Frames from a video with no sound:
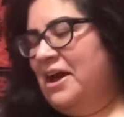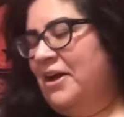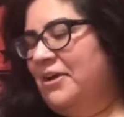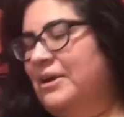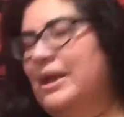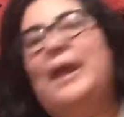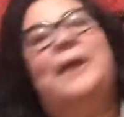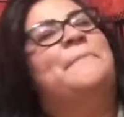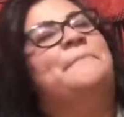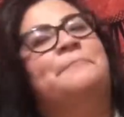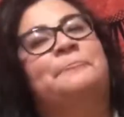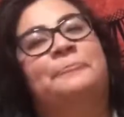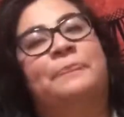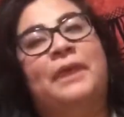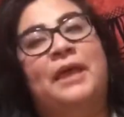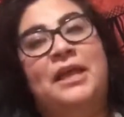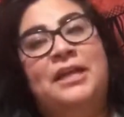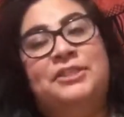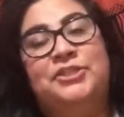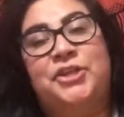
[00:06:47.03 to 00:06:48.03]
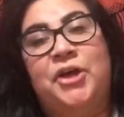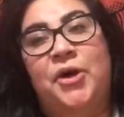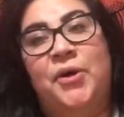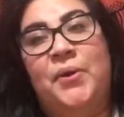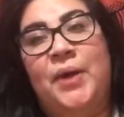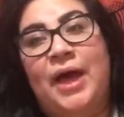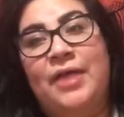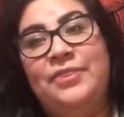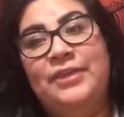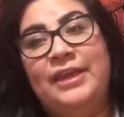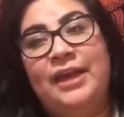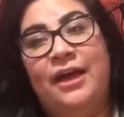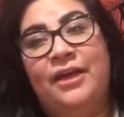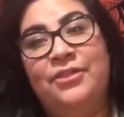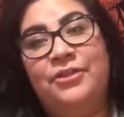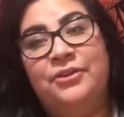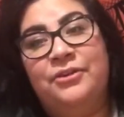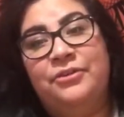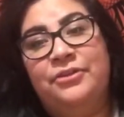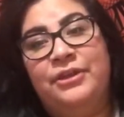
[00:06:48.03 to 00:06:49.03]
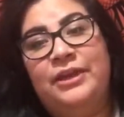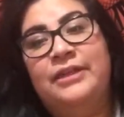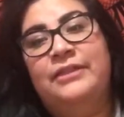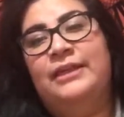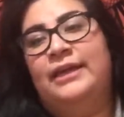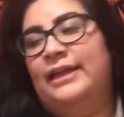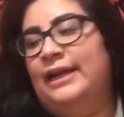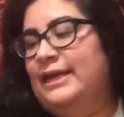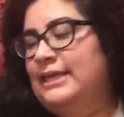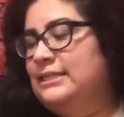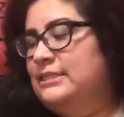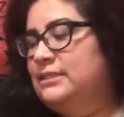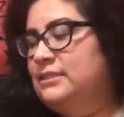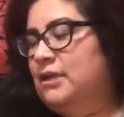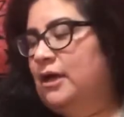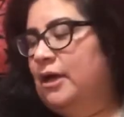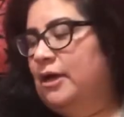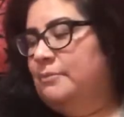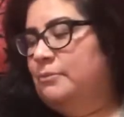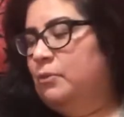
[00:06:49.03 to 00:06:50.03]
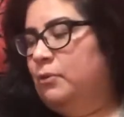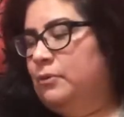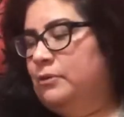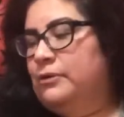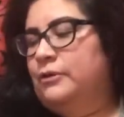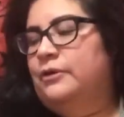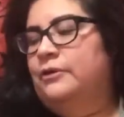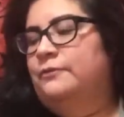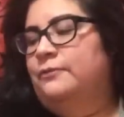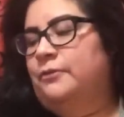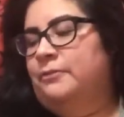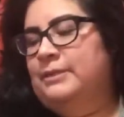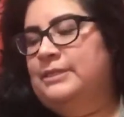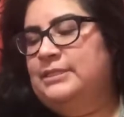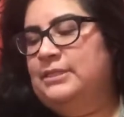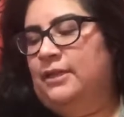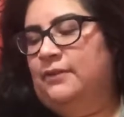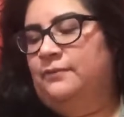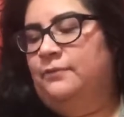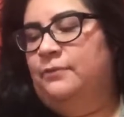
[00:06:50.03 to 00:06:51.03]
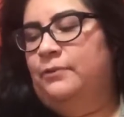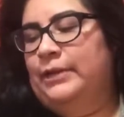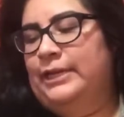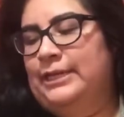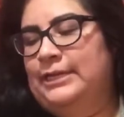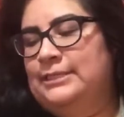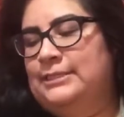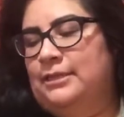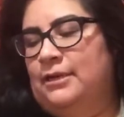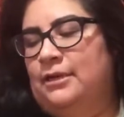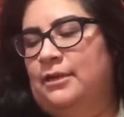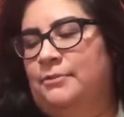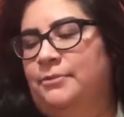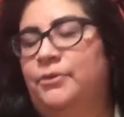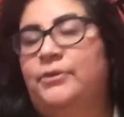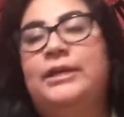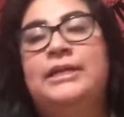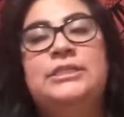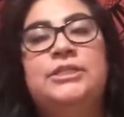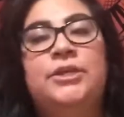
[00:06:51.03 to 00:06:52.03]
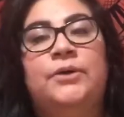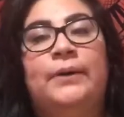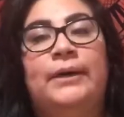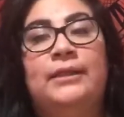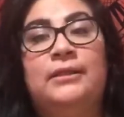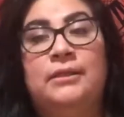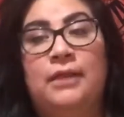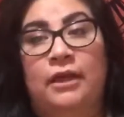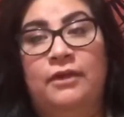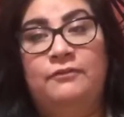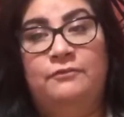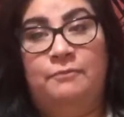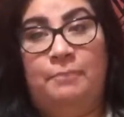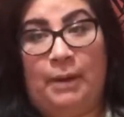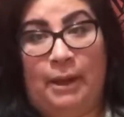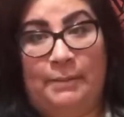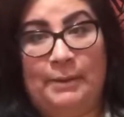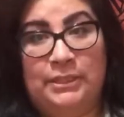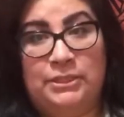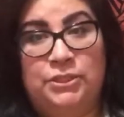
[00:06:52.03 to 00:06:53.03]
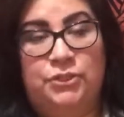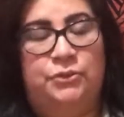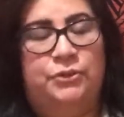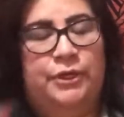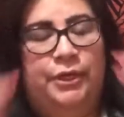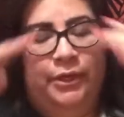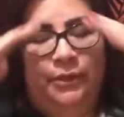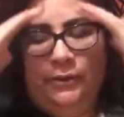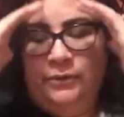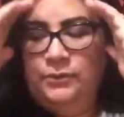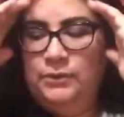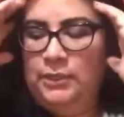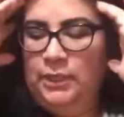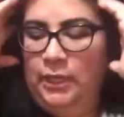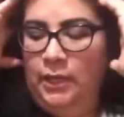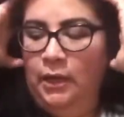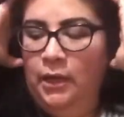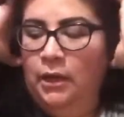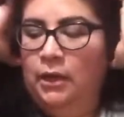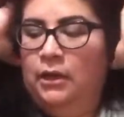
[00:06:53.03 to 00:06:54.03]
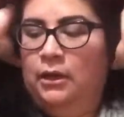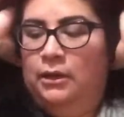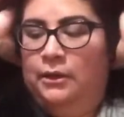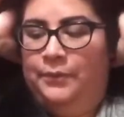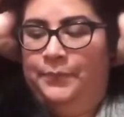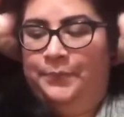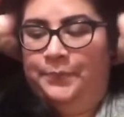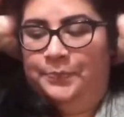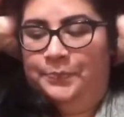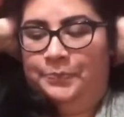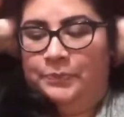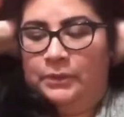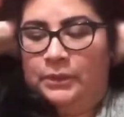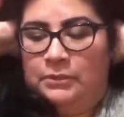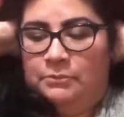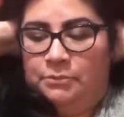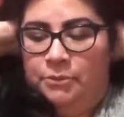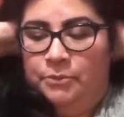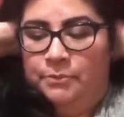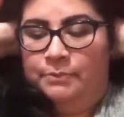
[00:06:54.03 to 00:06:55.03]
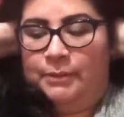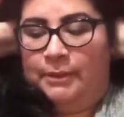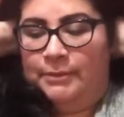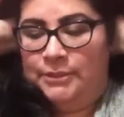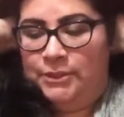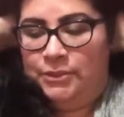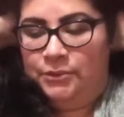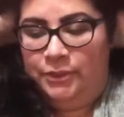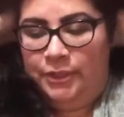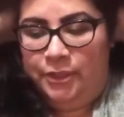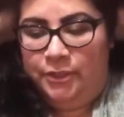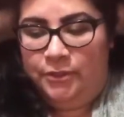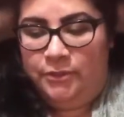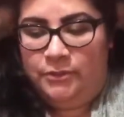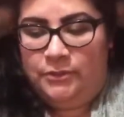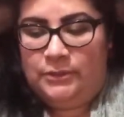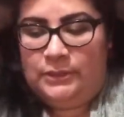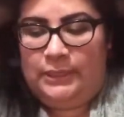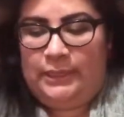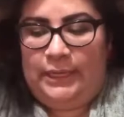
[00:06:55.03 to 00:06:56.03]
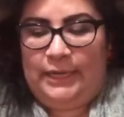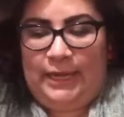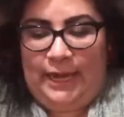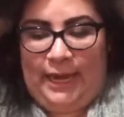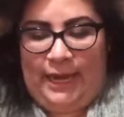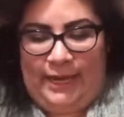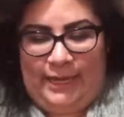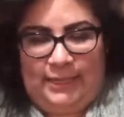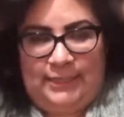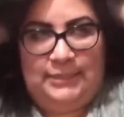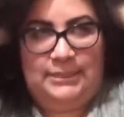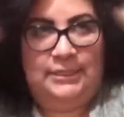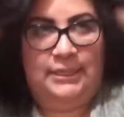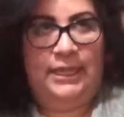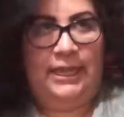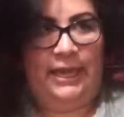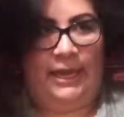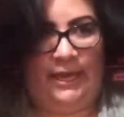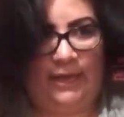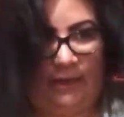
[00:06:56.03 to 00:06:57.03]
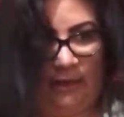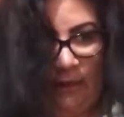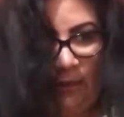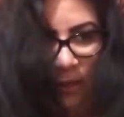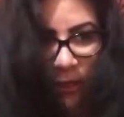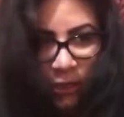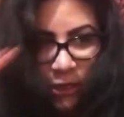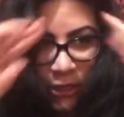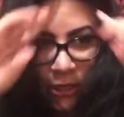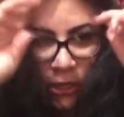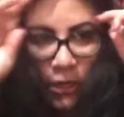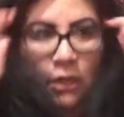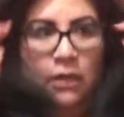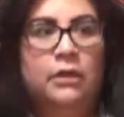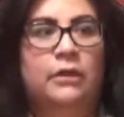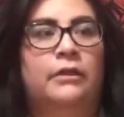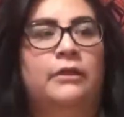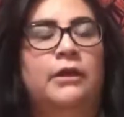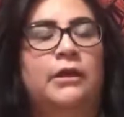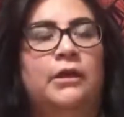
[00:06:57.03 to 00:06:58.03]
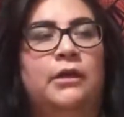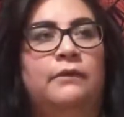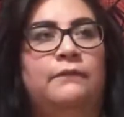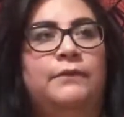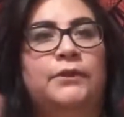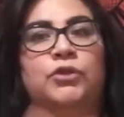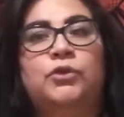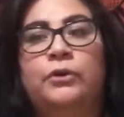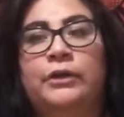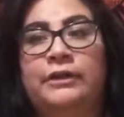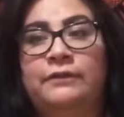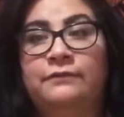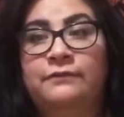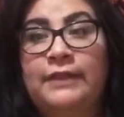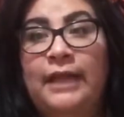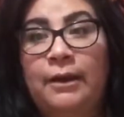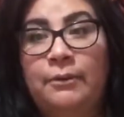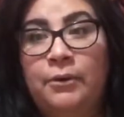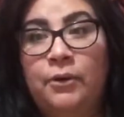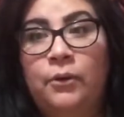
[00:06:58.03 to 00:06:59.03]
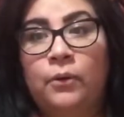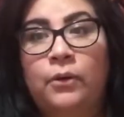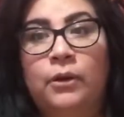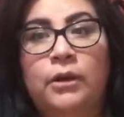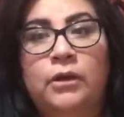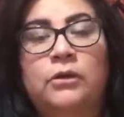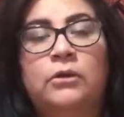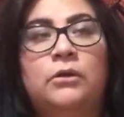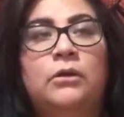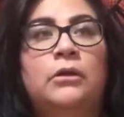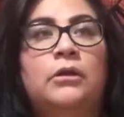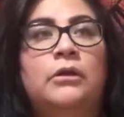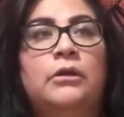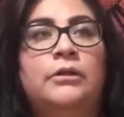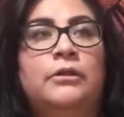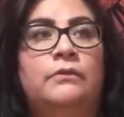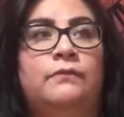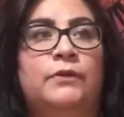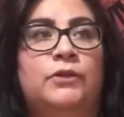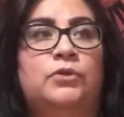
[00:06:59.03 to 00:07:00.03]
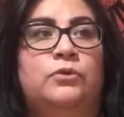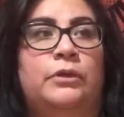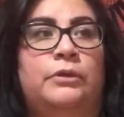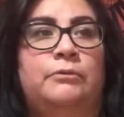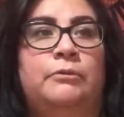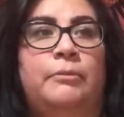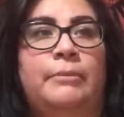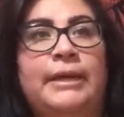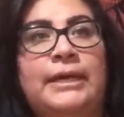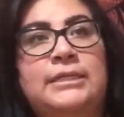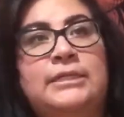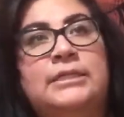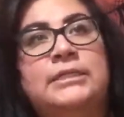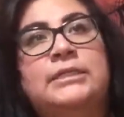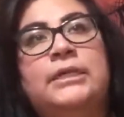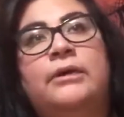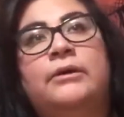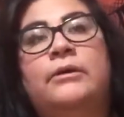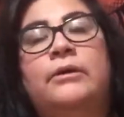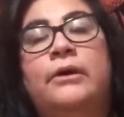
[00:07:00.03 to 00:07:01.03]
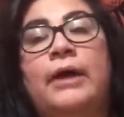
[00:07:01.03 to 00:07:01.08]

okay, so the other thing that I um, ordered for myself was, um, you guys know I love Baba Studios. Um, Baba Studios has like the Victorian Flower Oracle, the Victorian Romantic Tarot,